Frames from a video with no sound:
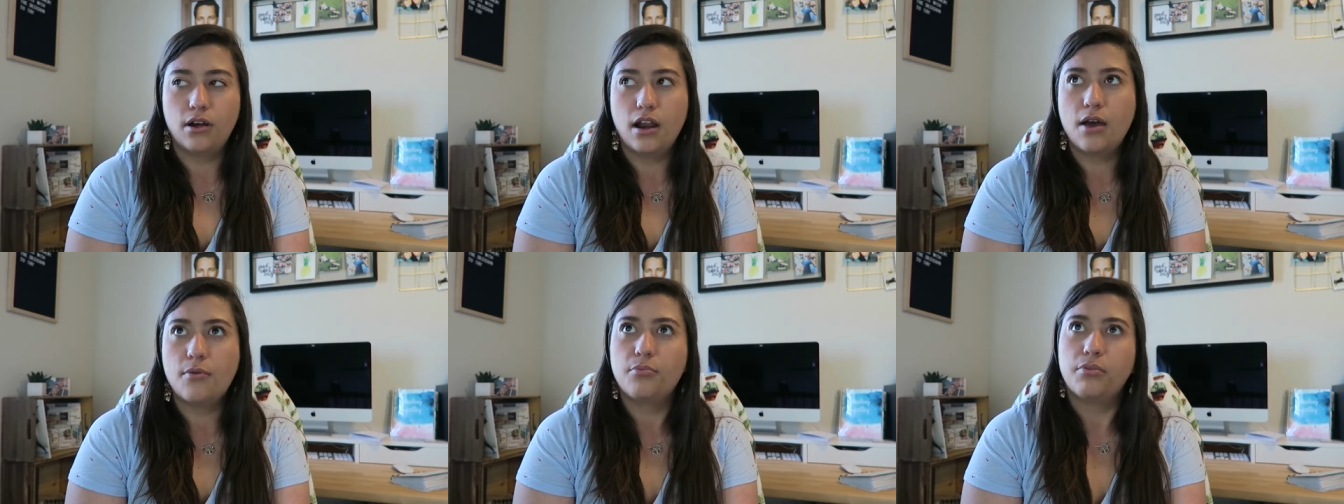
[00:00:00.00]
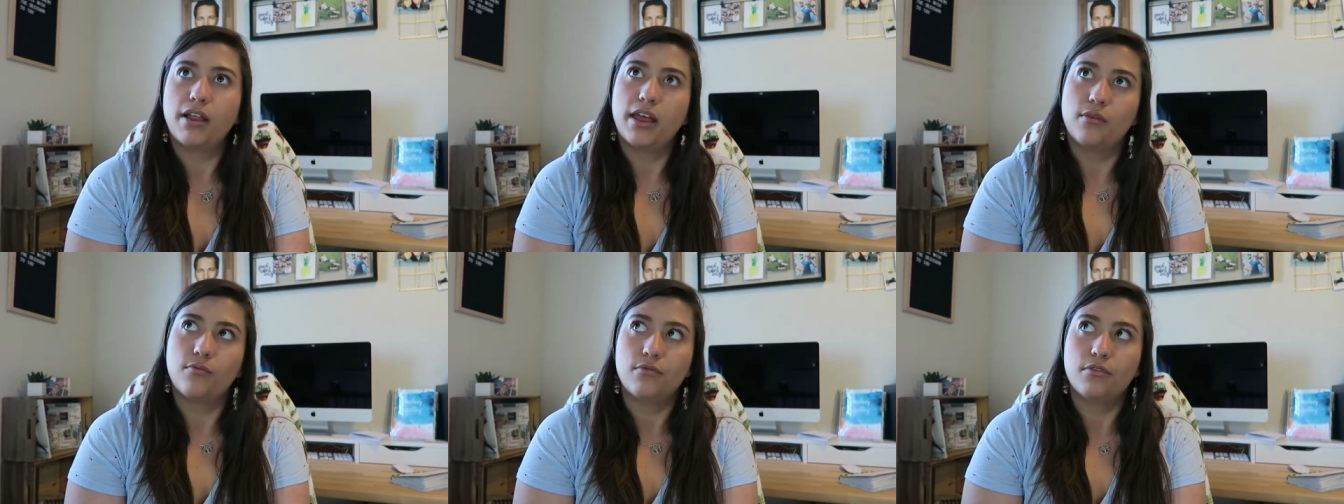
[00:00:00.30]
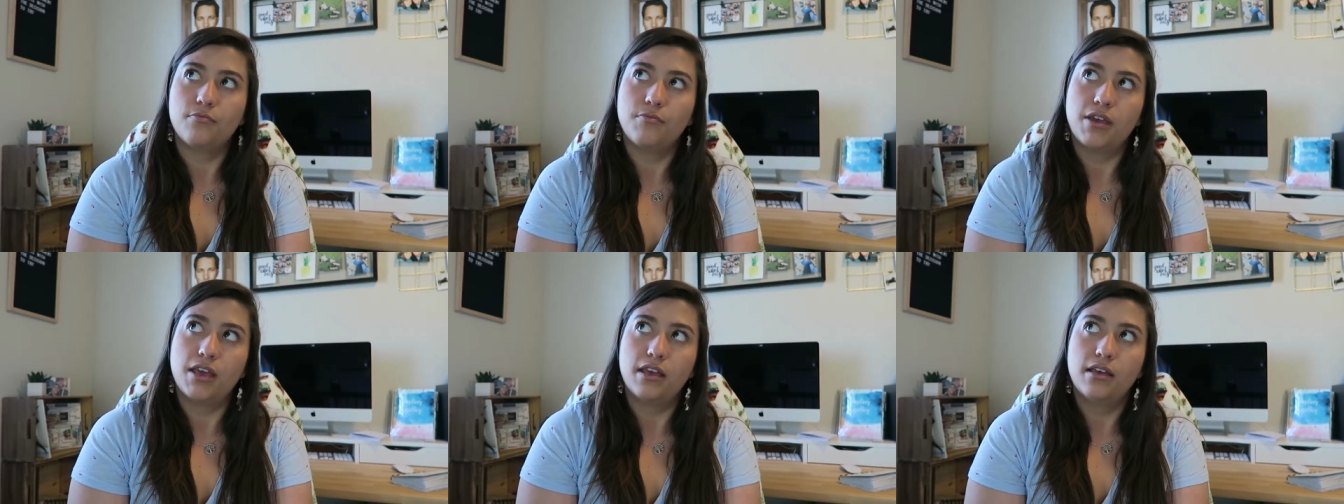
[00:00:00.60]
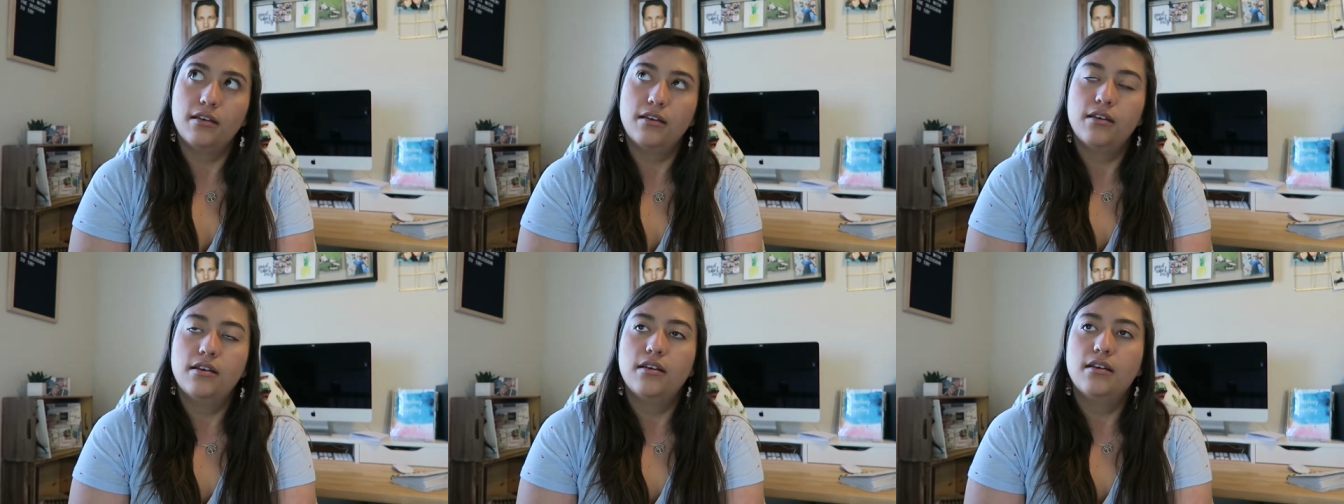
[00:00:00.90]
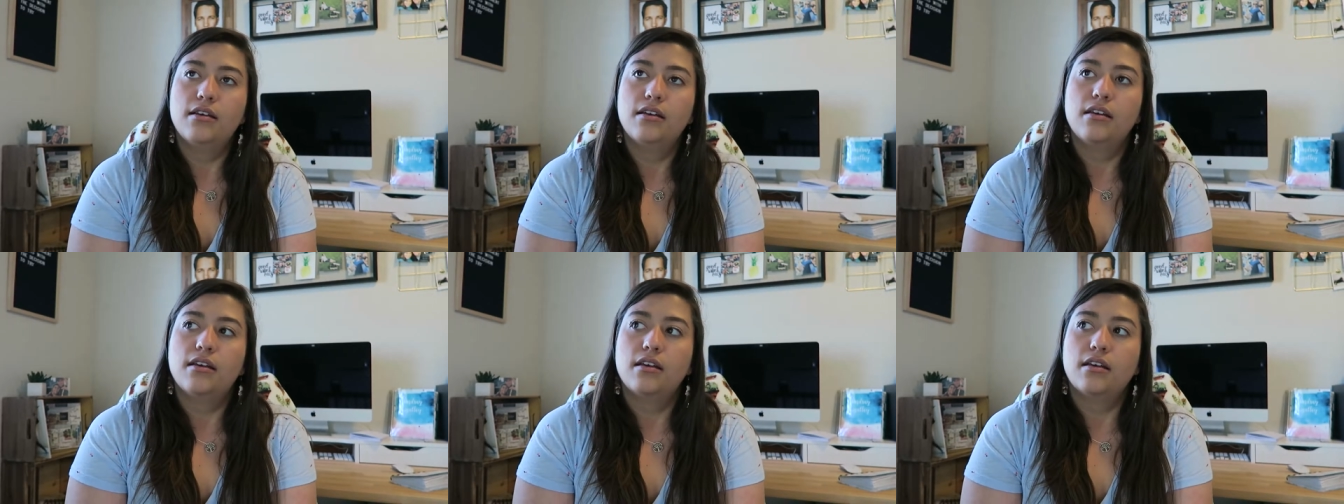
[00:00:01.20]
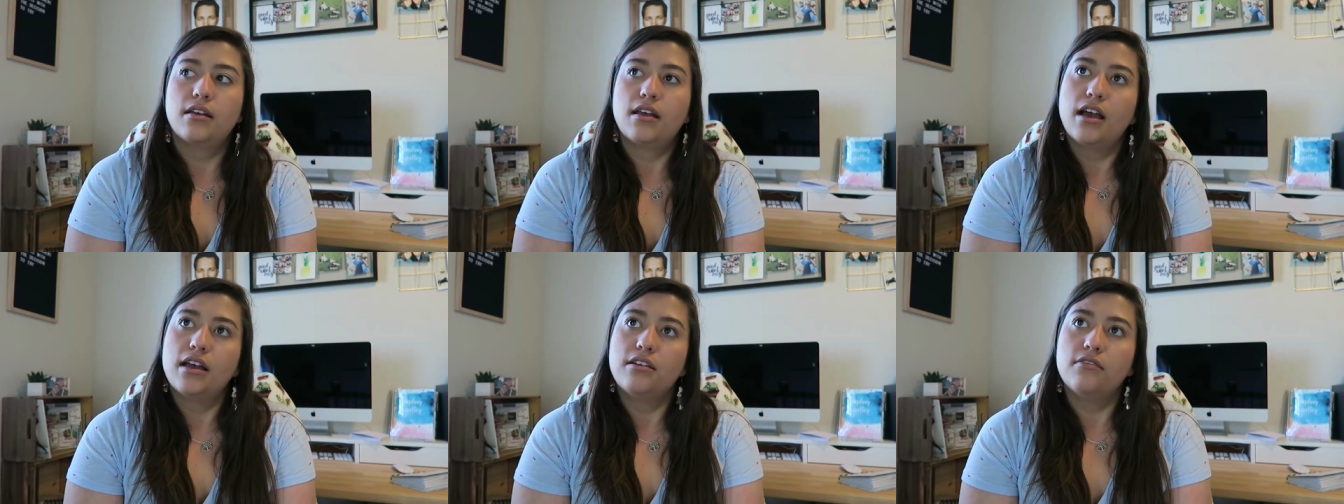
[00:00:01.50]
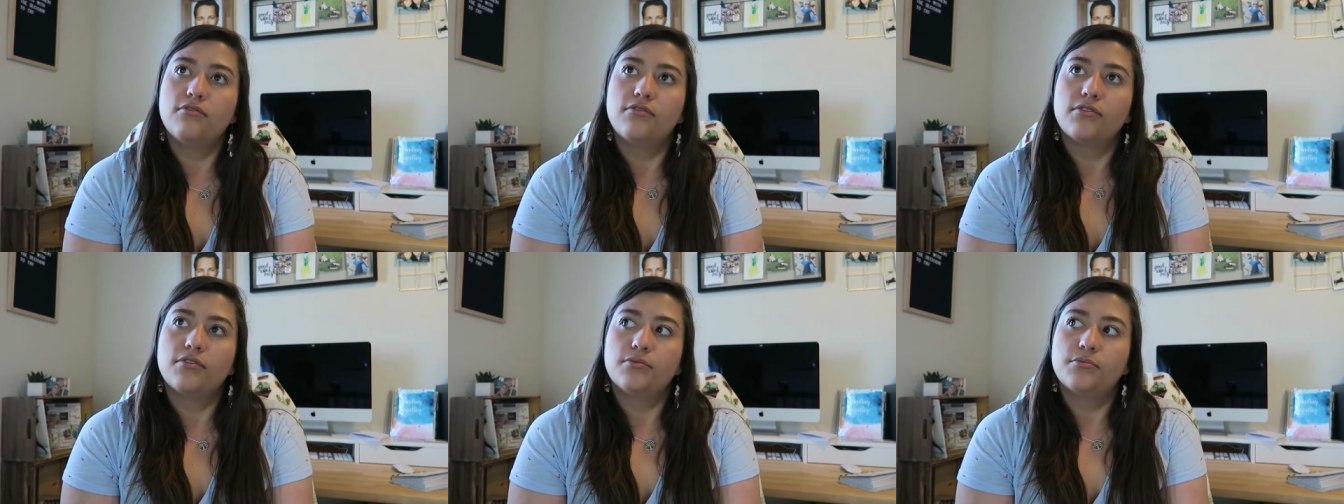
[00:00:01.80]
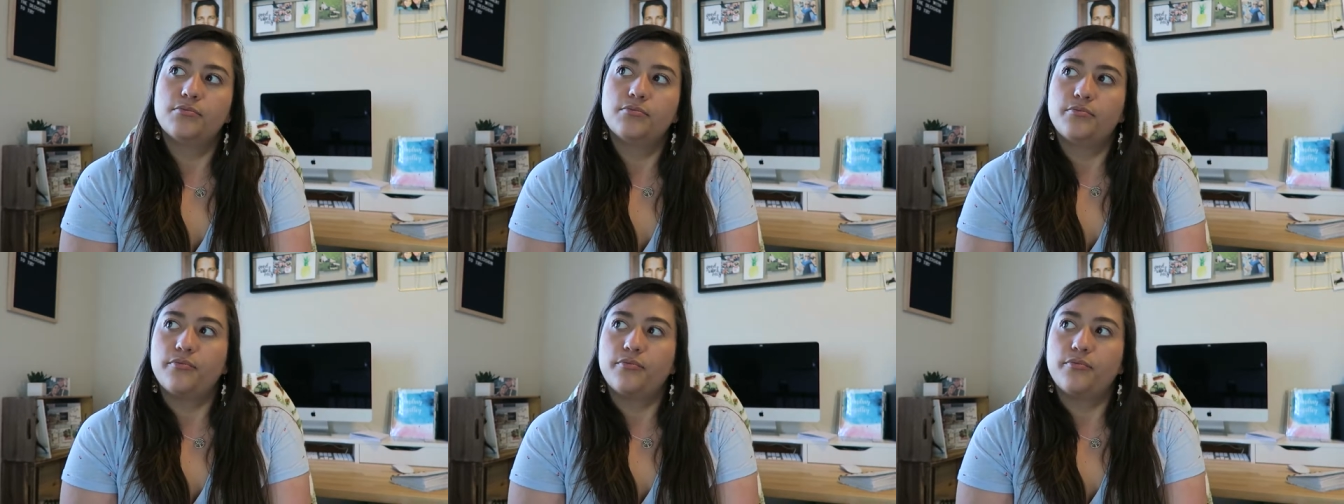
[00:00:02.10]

not playing with me, kind of